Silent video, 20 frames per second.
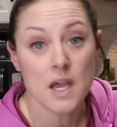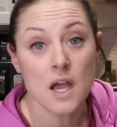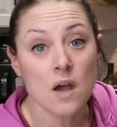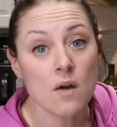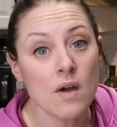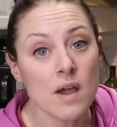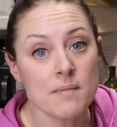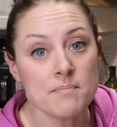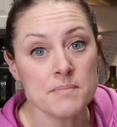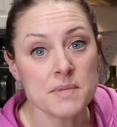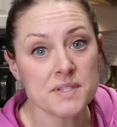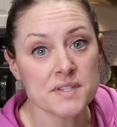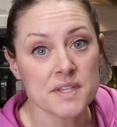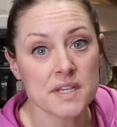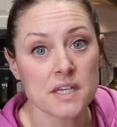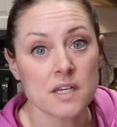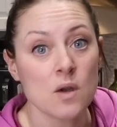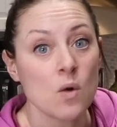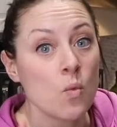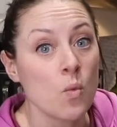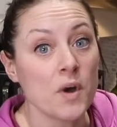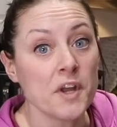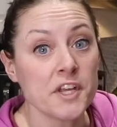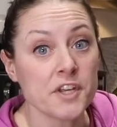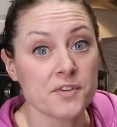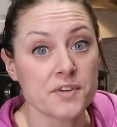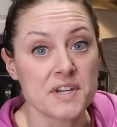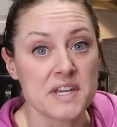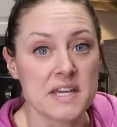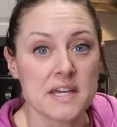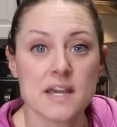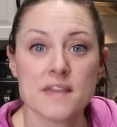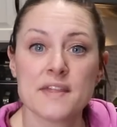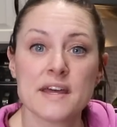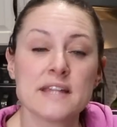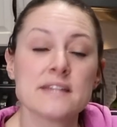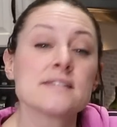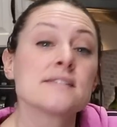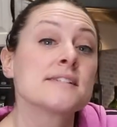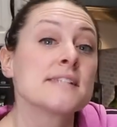Oh, I'm missing one ingredient, and
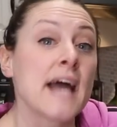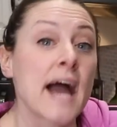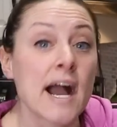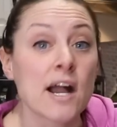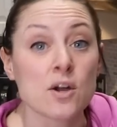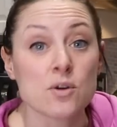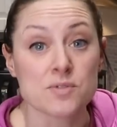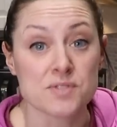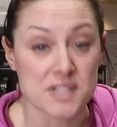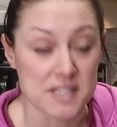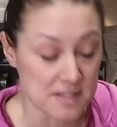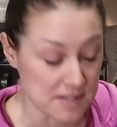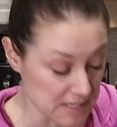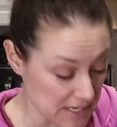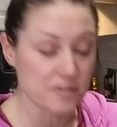that is taco seasoning.